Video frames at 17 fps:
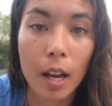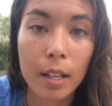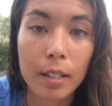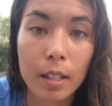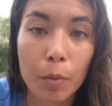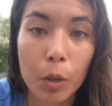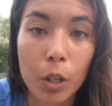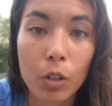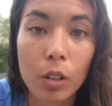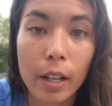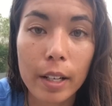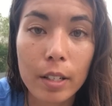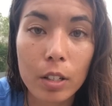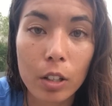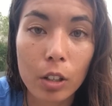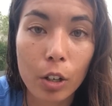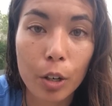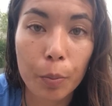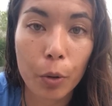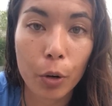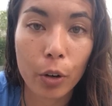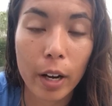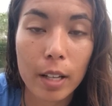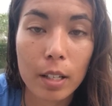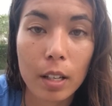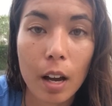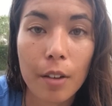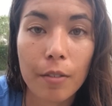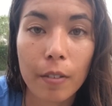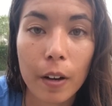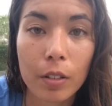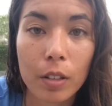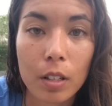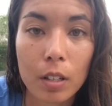As someone who likes to learn and progress, I
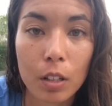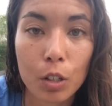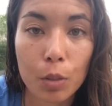found this